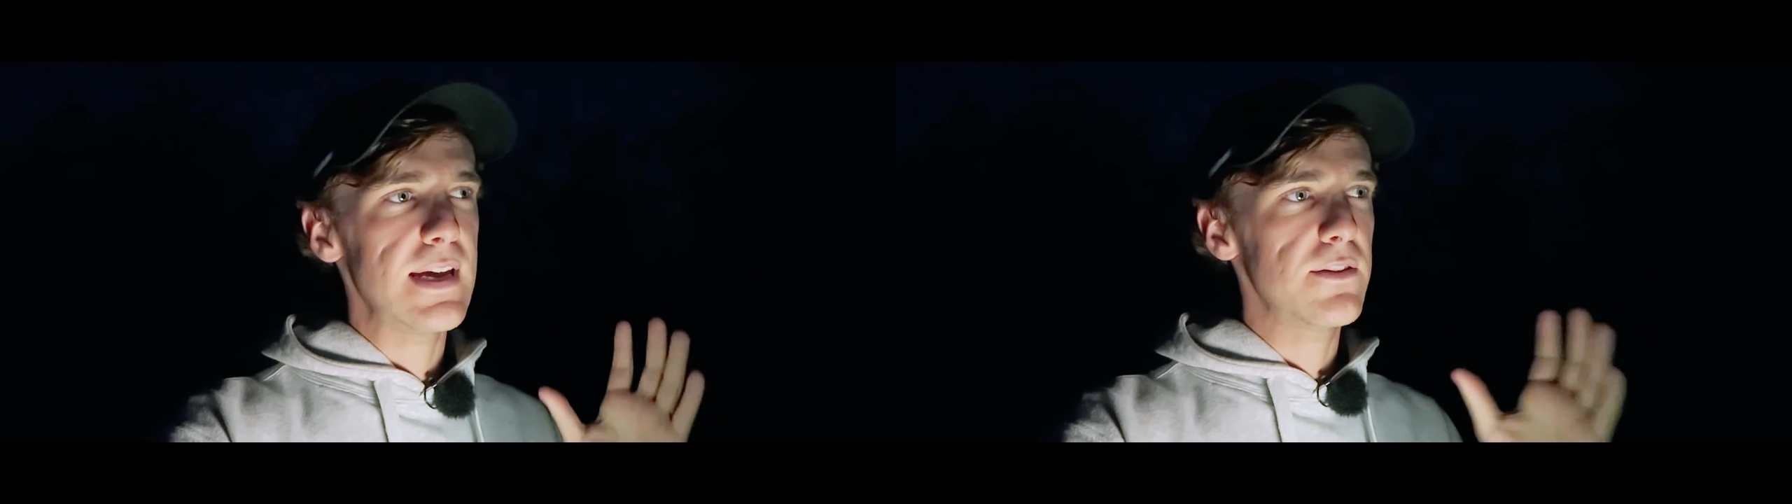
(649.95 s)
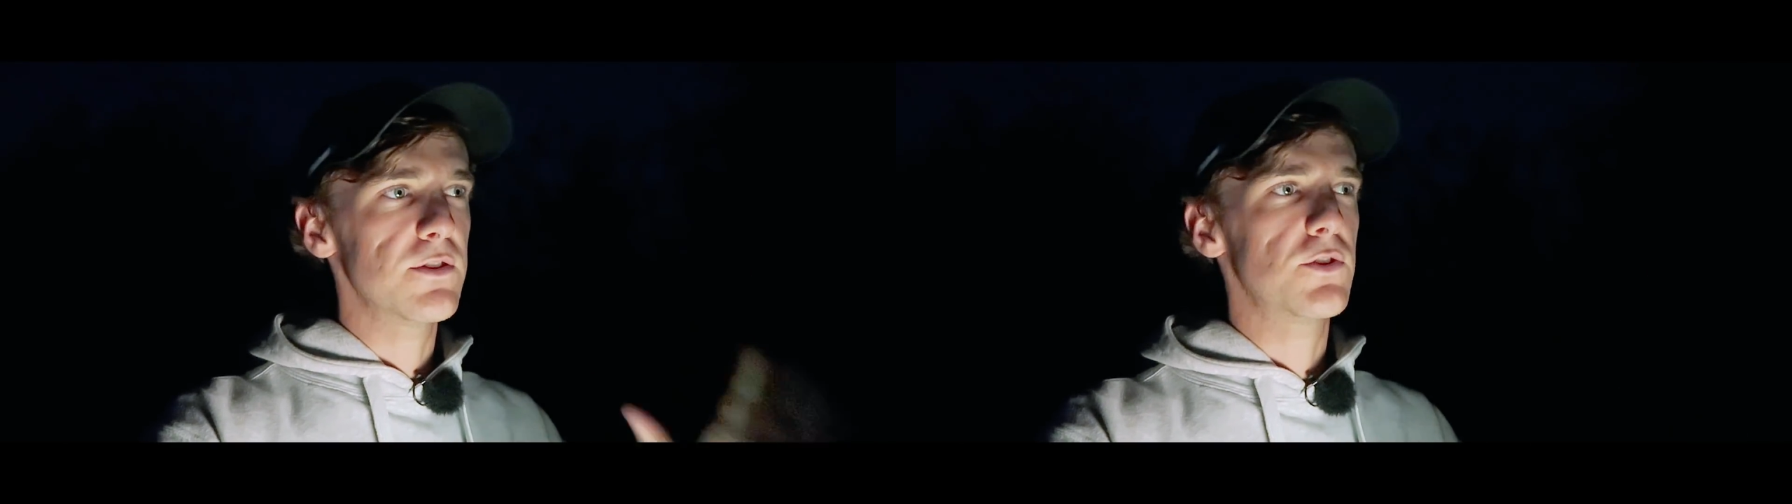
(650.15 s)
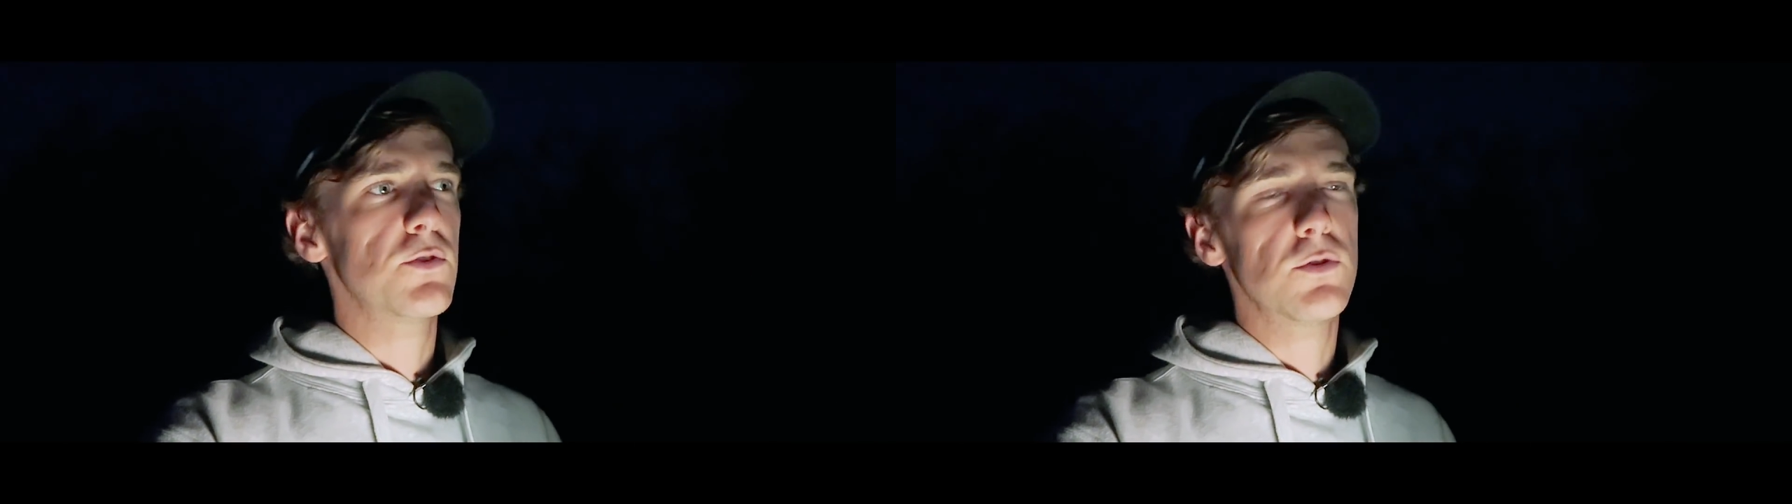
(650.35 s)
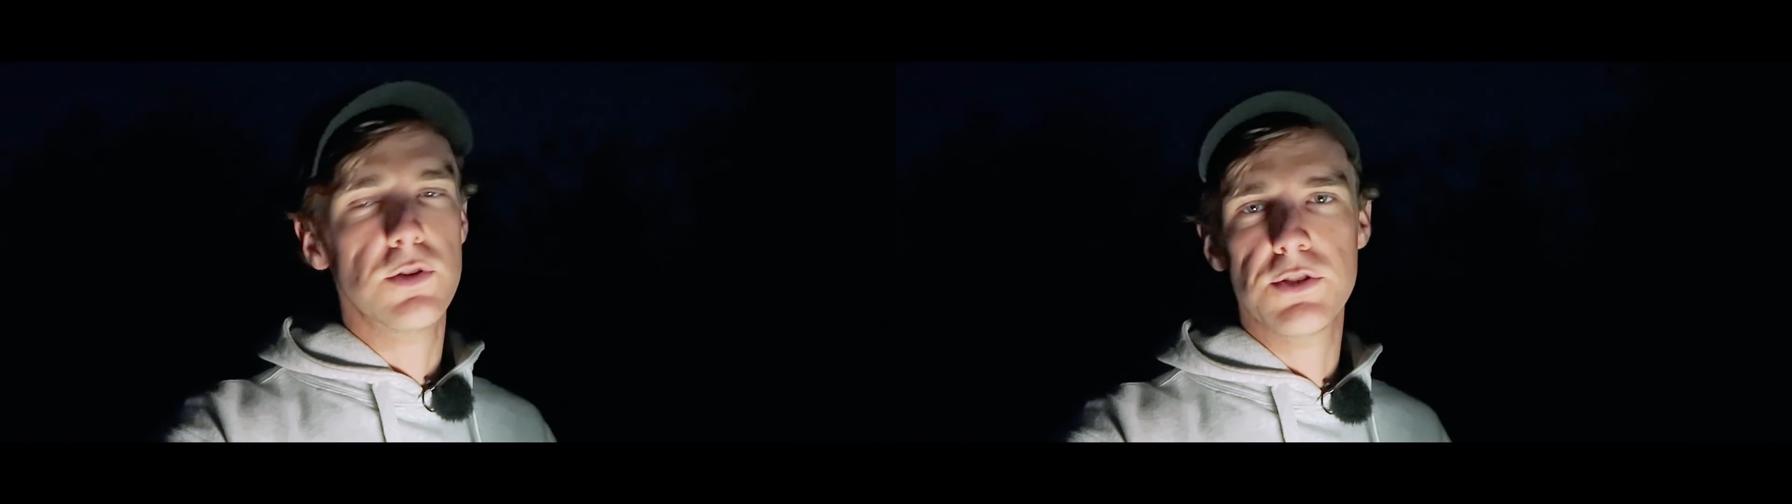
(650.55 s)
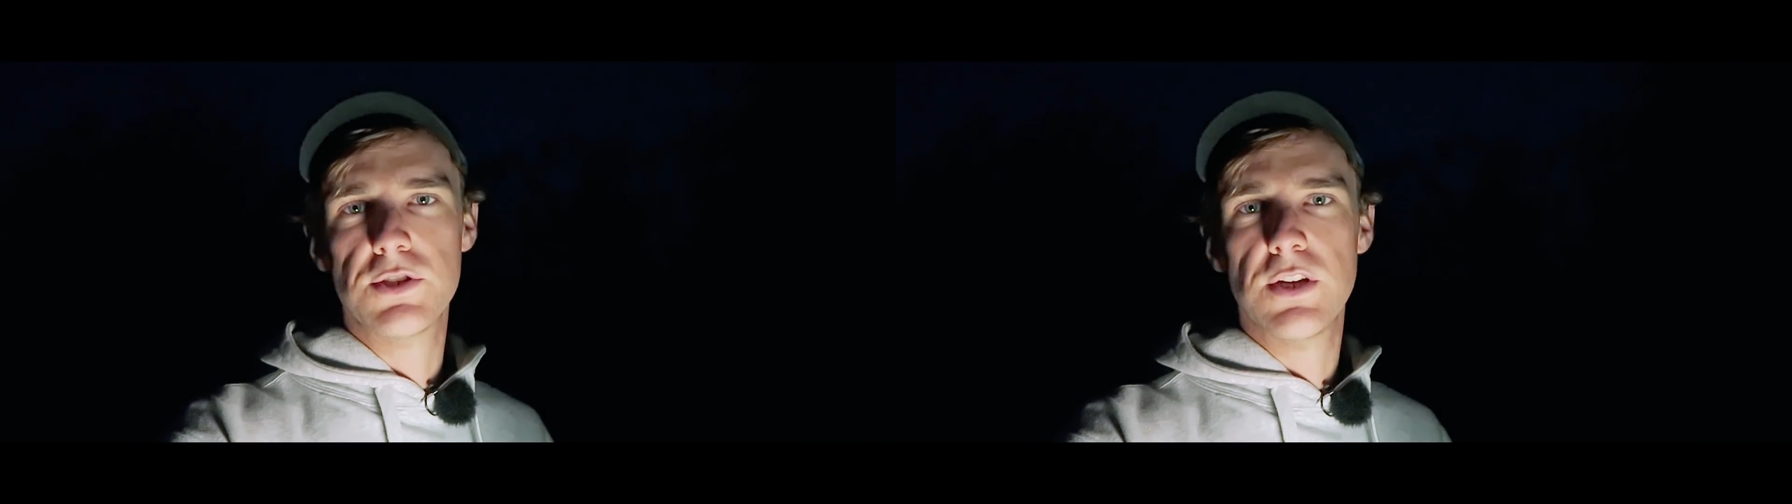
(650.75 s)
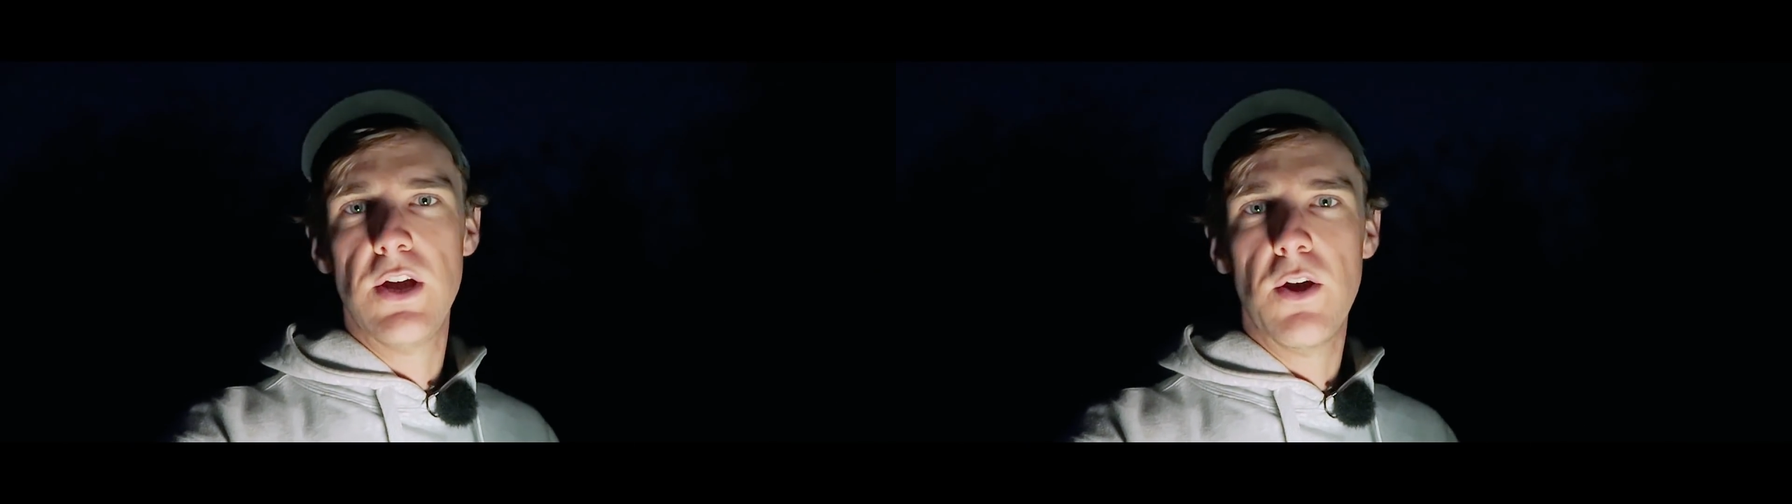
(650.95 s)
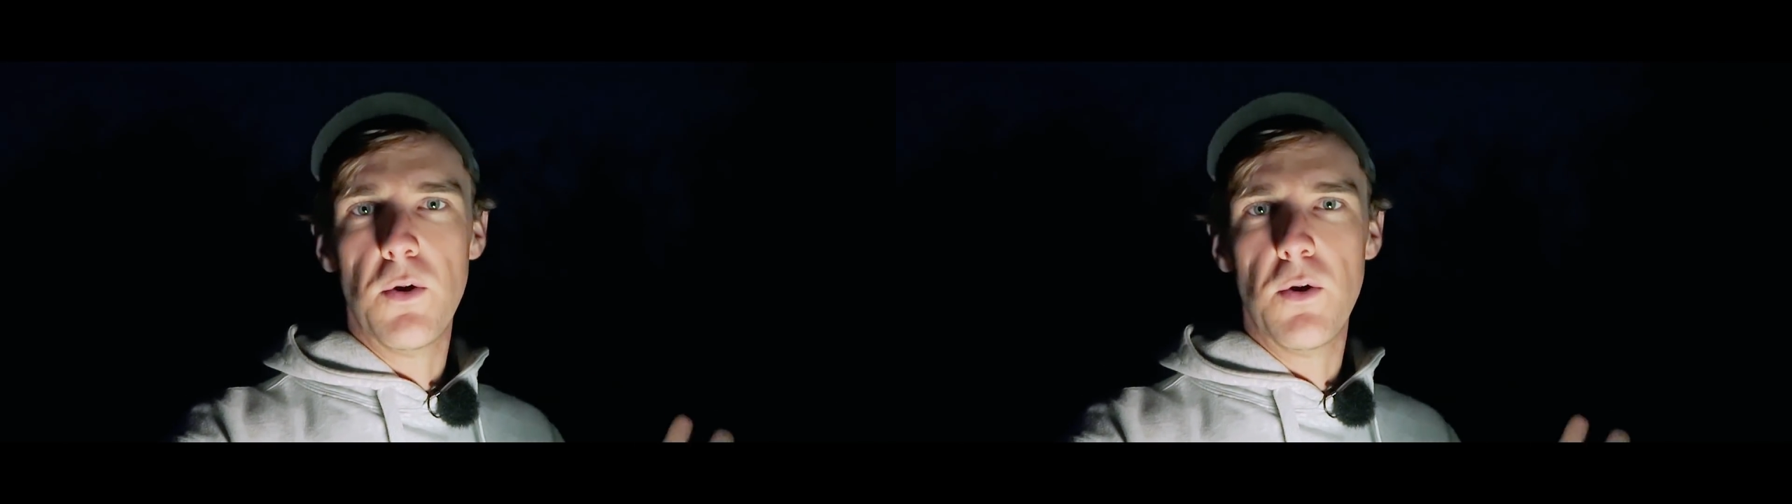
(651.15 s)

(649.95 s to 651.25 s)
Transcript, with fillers: either the gorge